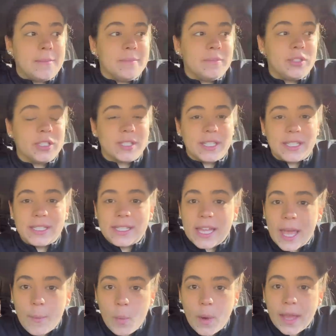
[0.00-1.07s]
just a
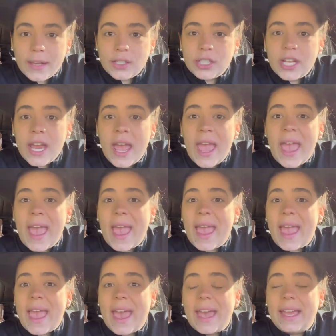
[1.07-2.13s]
sandwich,
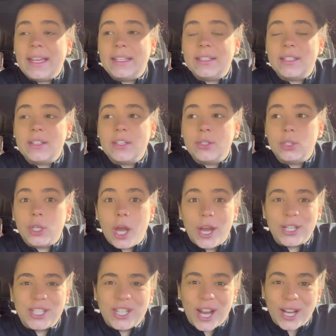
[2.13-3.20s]
and
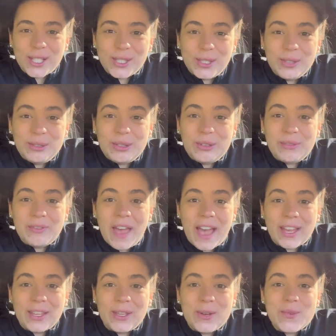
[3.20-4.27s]
Josh got 2 new
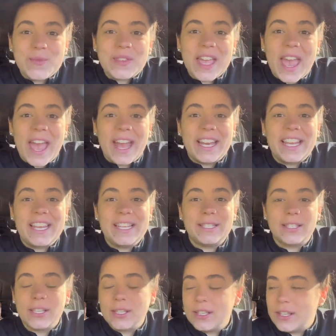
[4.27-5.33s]
vacuums, and
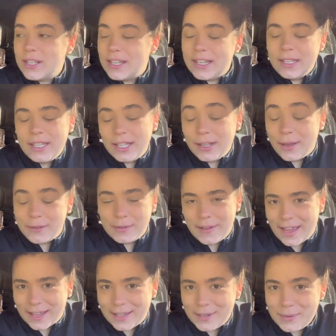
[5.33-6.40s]
he loves
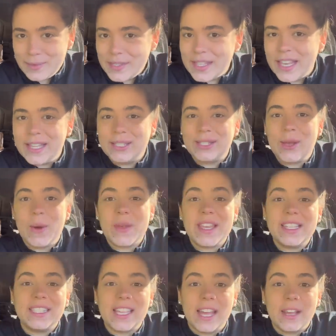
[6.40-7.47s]
vacuums. And so he
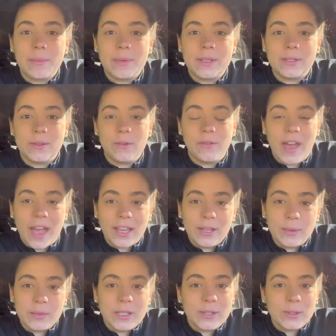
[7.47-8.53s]
set up his new
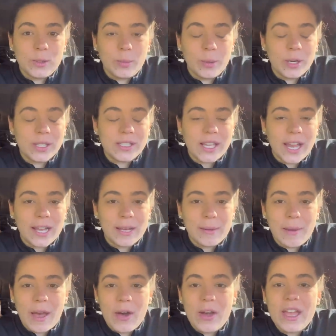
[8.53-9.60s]
vacuums he's super excited
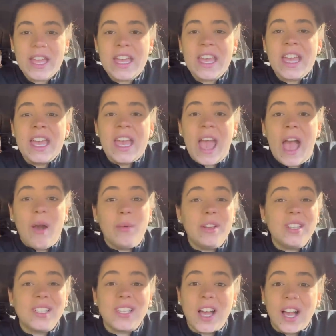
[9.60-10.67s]
about. And we
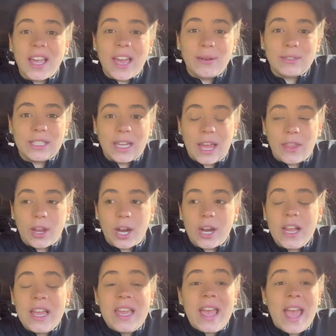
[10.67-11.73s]
just hung out together.
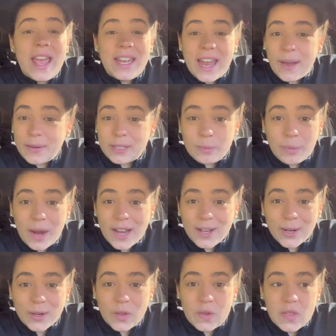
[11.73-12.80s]
And now it's bright
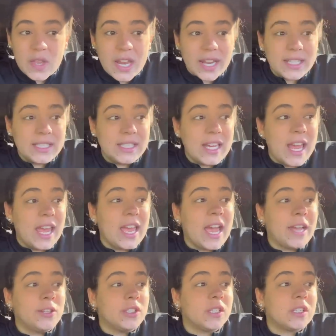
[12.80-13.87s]
and early the next day.
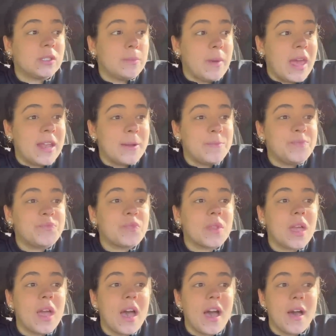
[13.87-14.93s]
I just met
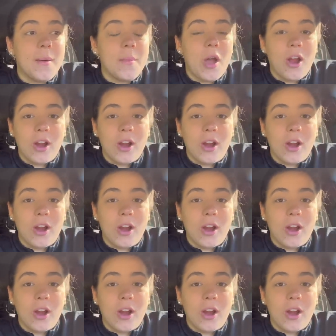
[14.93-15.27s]
the